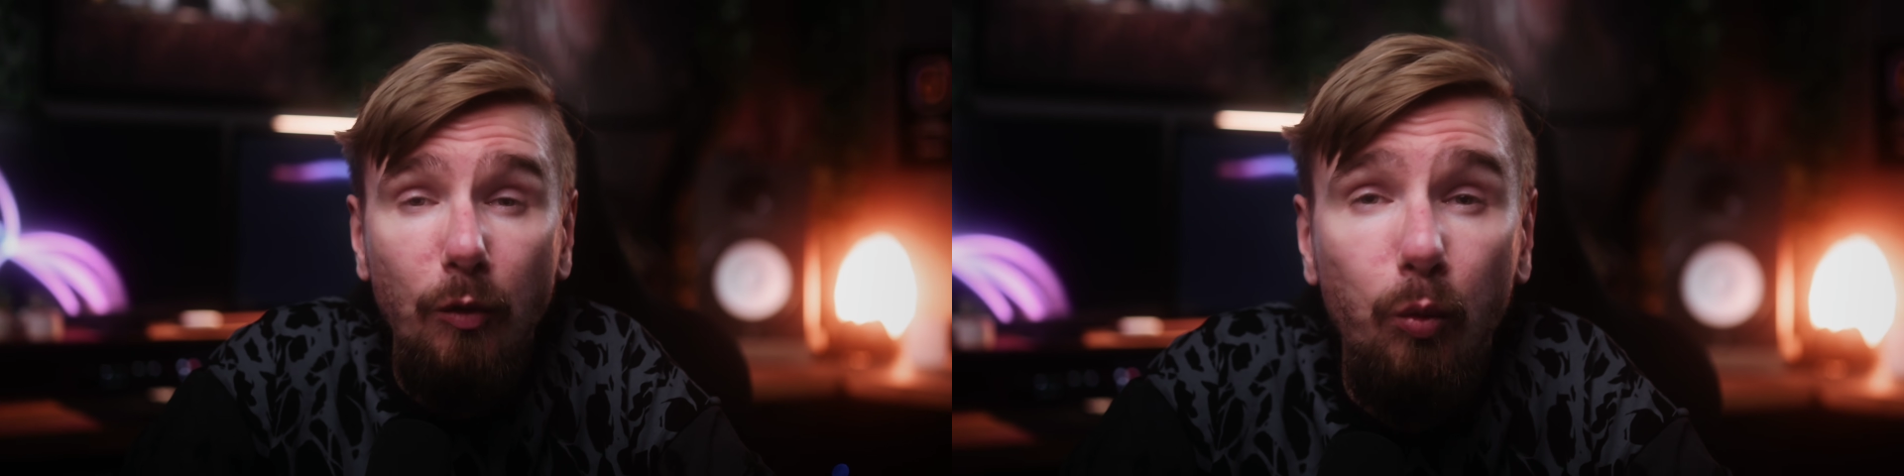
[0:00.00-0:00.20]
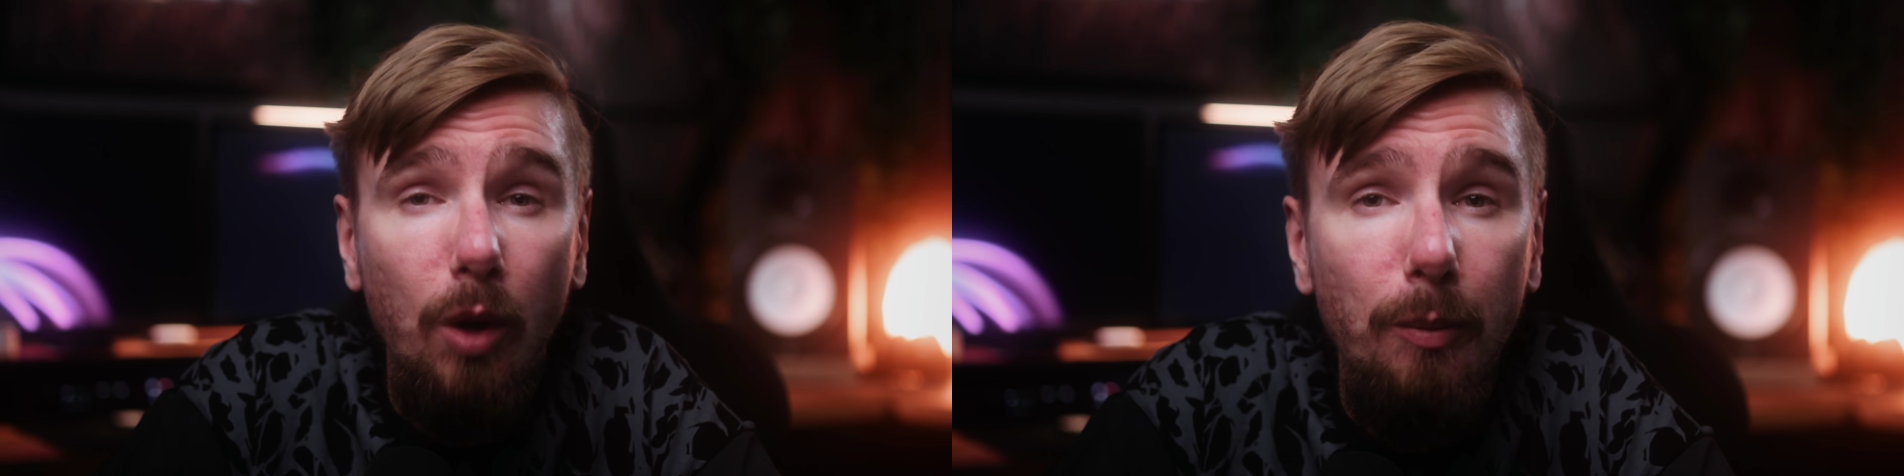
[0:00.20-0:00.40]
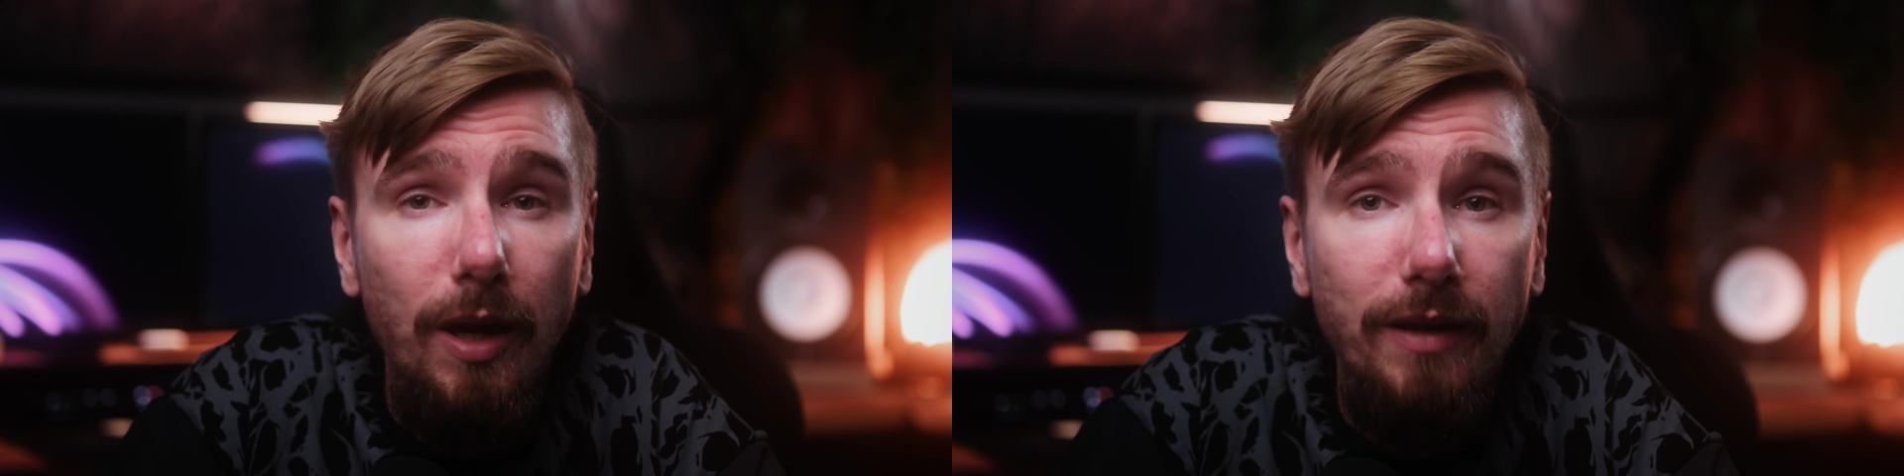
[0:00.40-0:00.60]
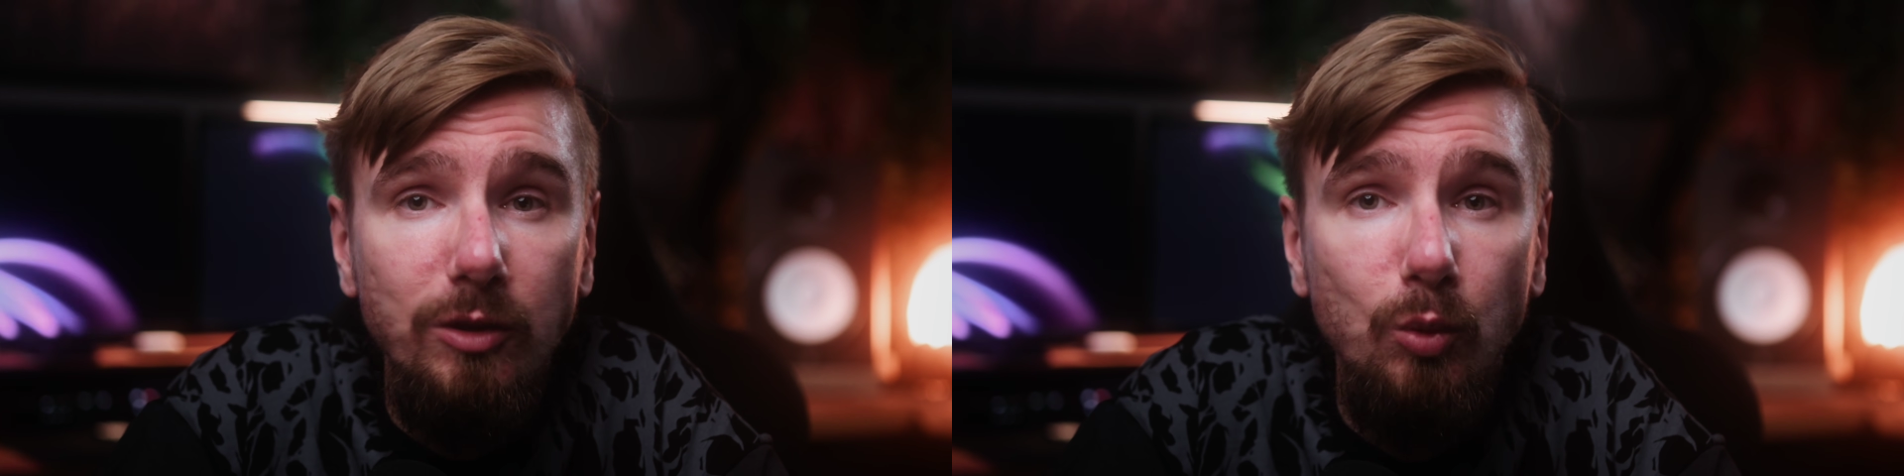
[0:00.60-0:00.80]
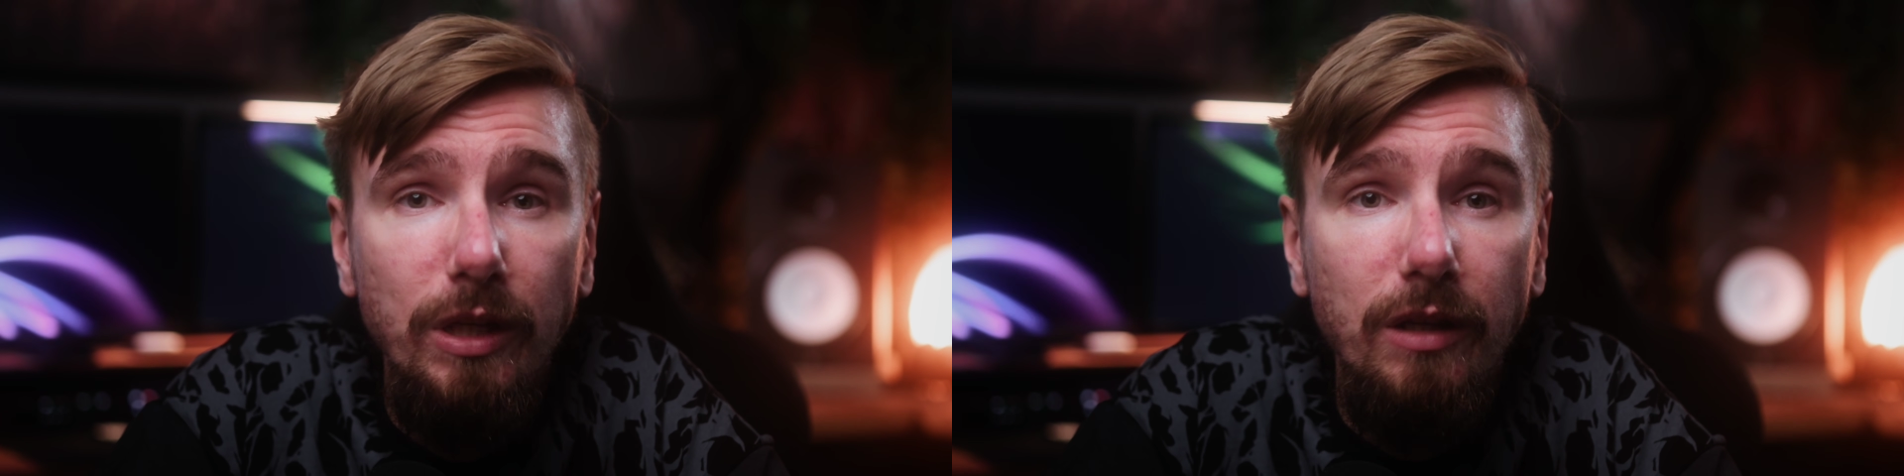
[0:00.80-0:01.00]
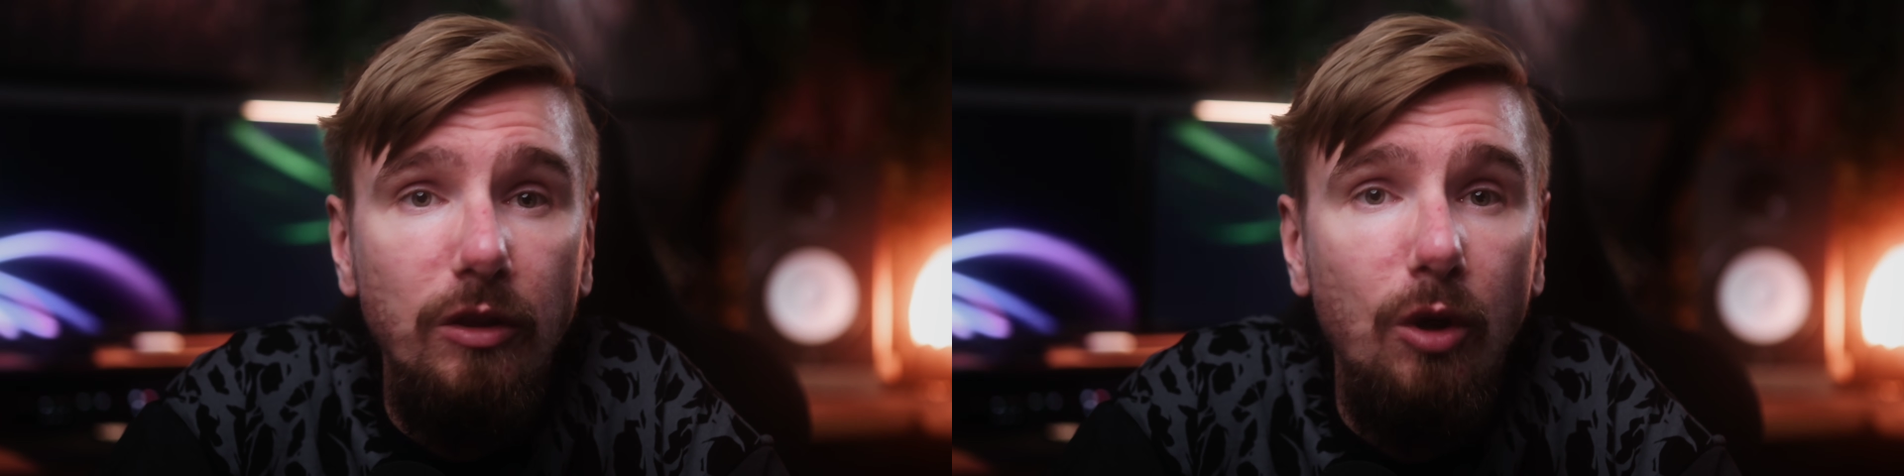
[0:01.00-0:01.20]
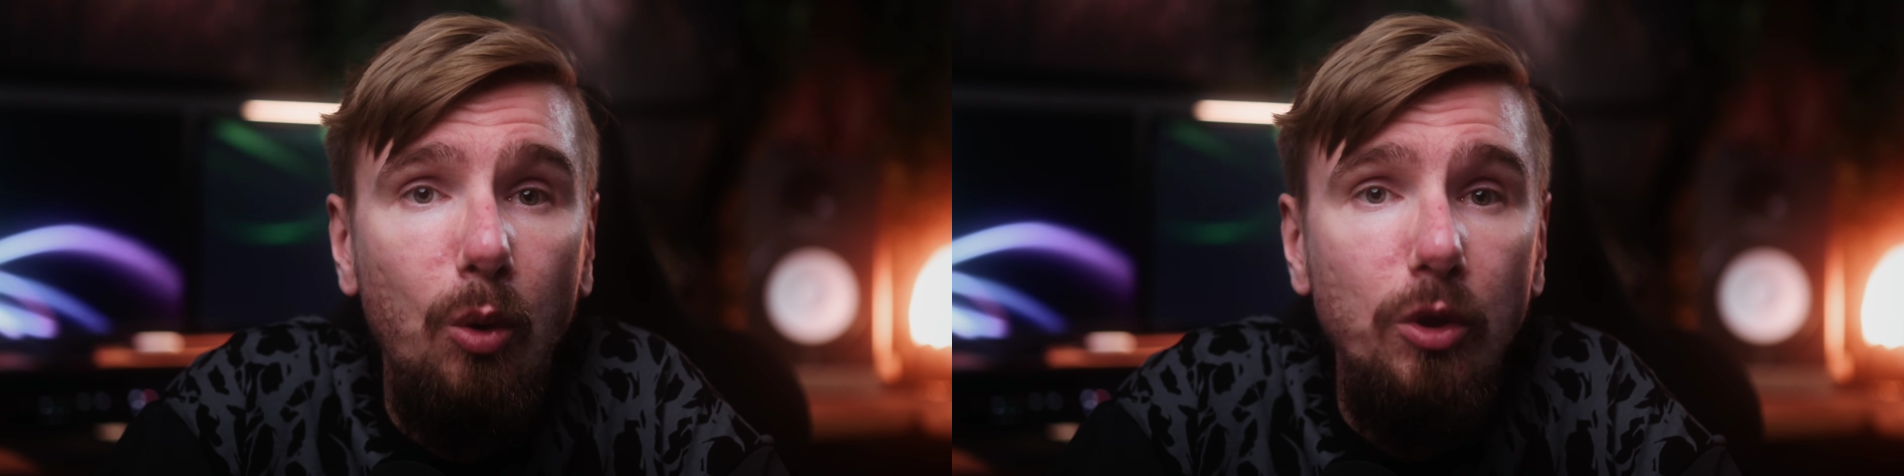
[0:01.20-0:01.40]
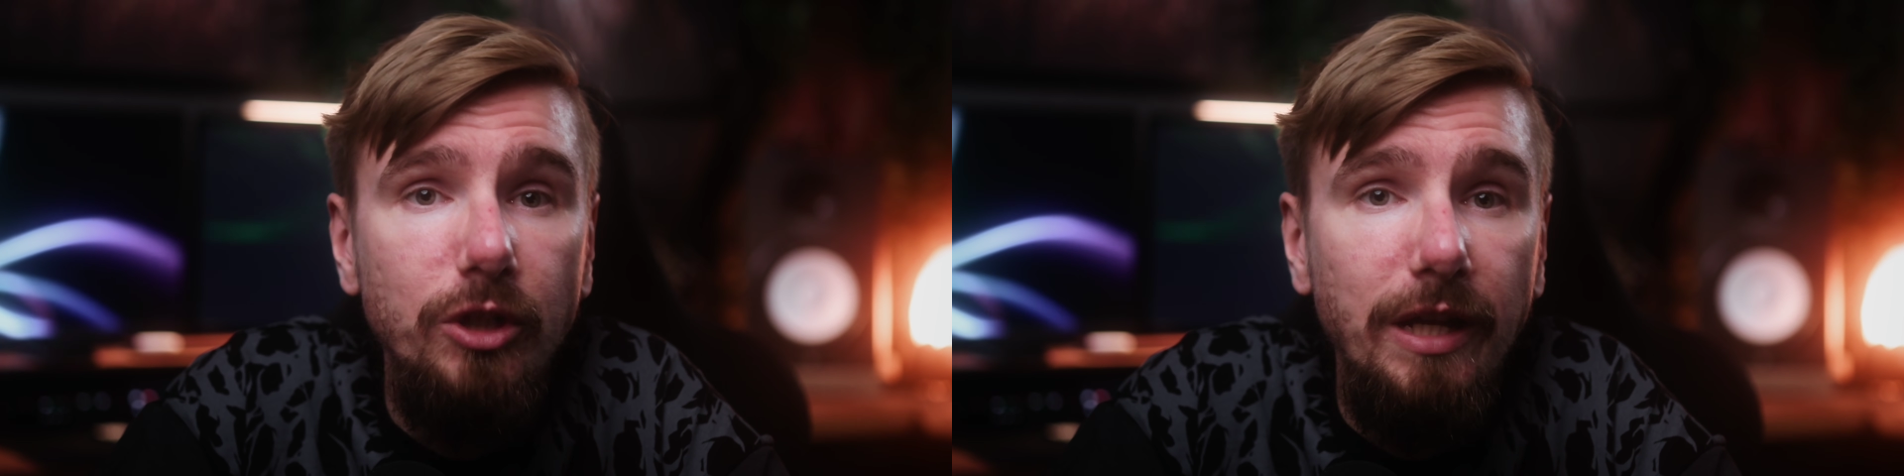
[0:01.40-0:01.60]
If one part is weak, the
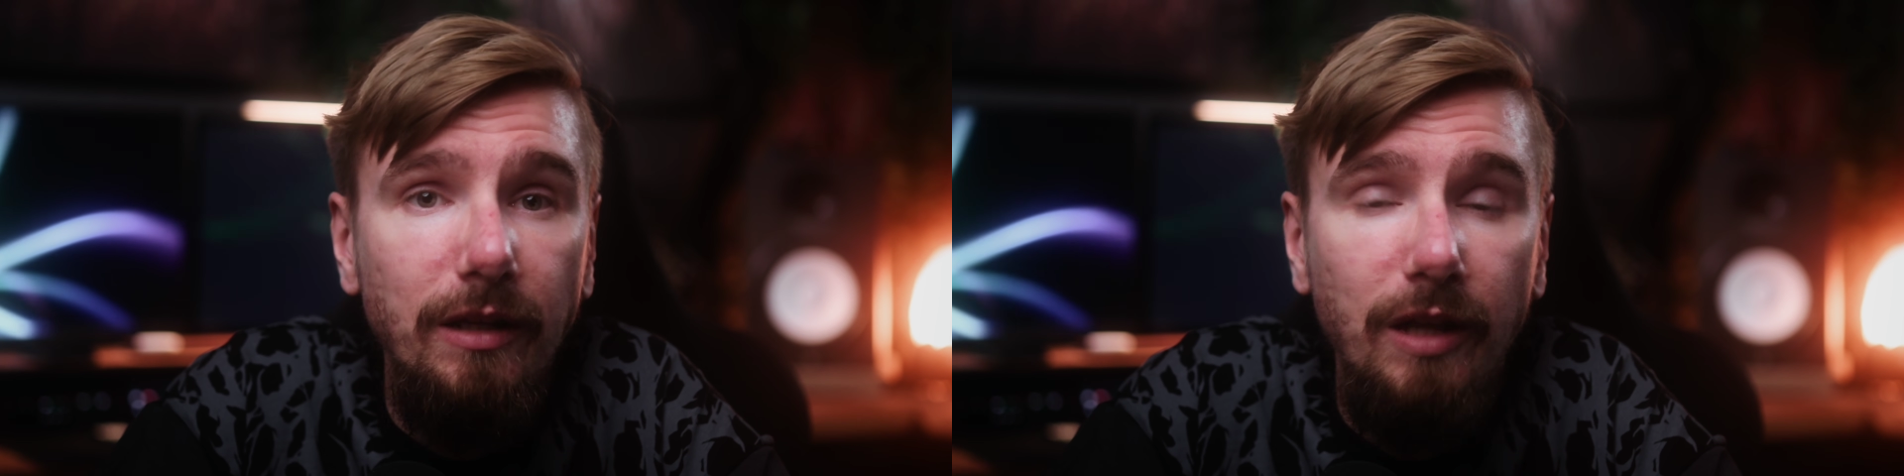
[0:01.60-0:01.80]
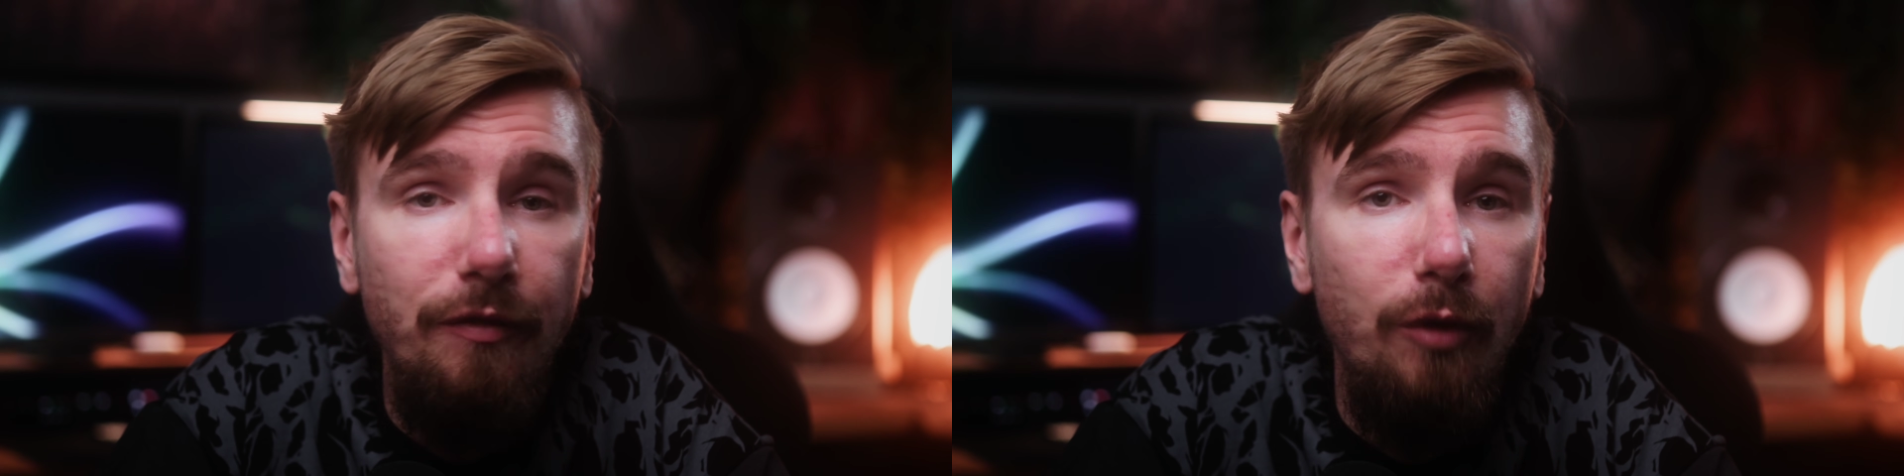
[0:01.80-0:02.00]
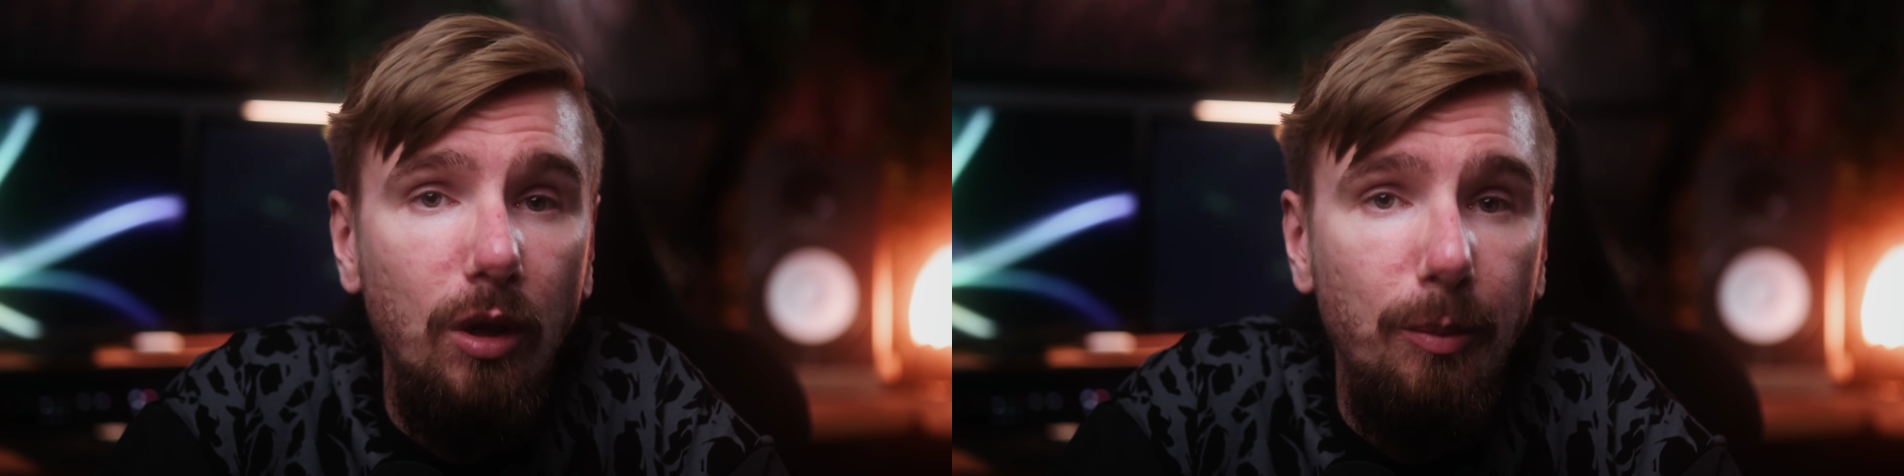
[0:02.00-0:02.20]
whole chain can fall